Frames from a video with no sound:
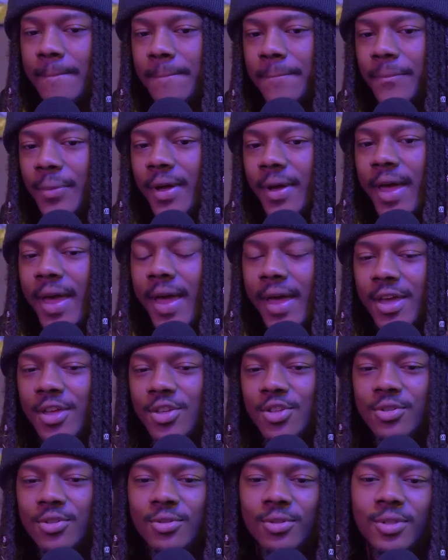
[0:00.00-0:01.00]
But
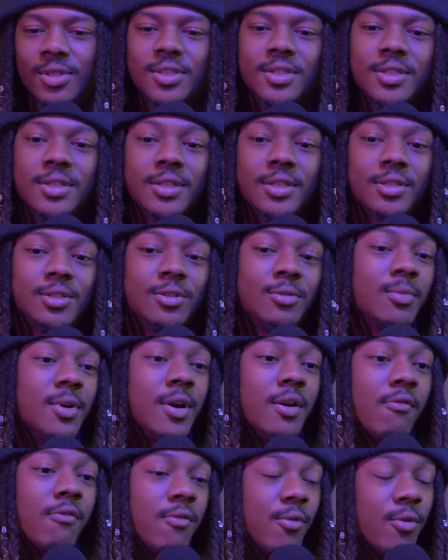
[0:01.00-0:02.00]
as you're listening to
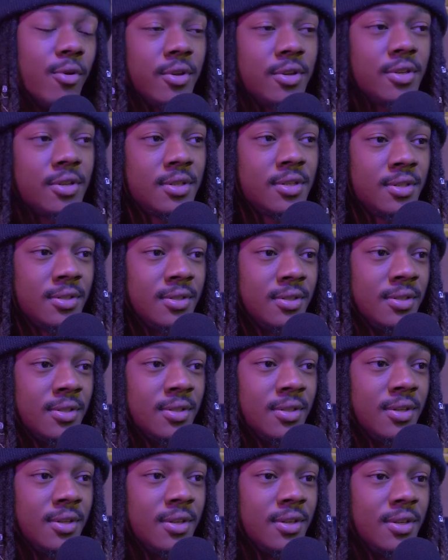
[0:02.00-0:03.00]
my voice,
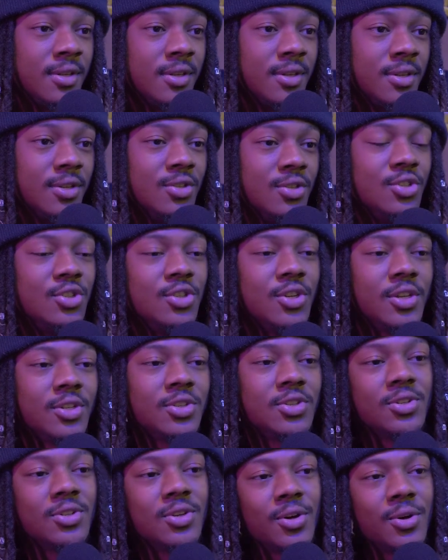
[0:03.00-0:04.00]

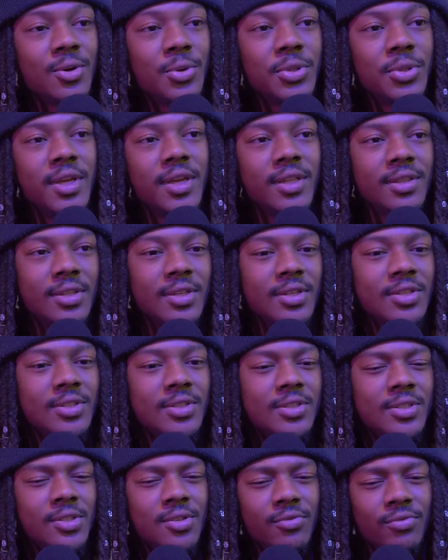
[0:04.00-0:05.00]
just know that this
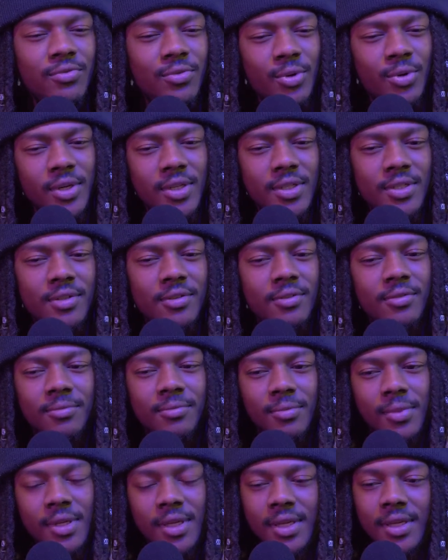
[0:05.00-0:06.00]
is the voice of
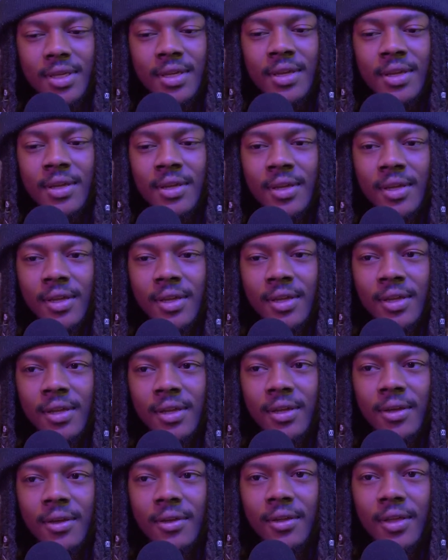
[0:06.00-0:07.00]
me
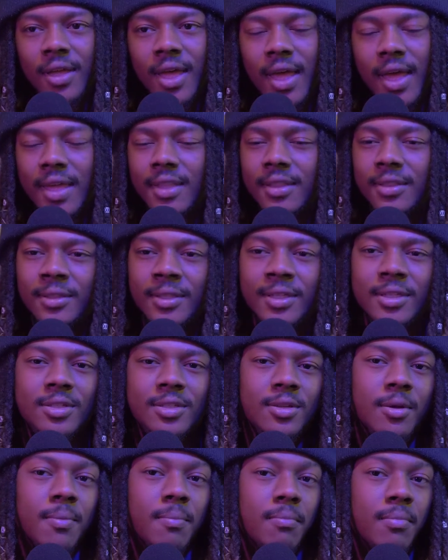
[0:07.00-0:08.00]
at
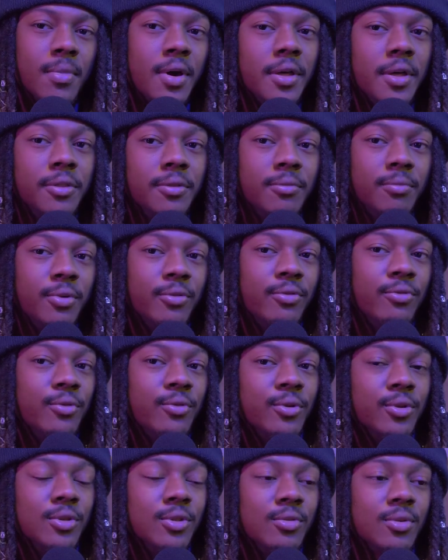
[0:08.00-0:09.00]
least a month
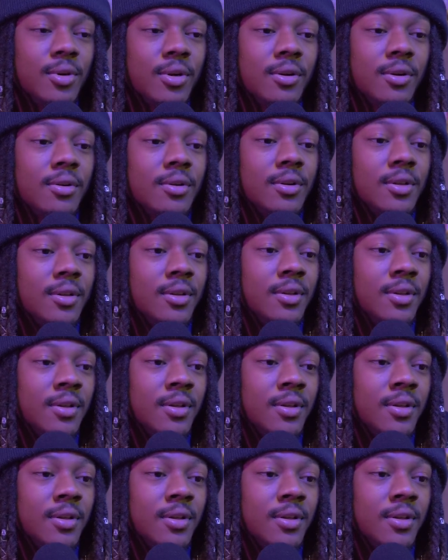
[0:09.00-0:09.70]
before you heard it.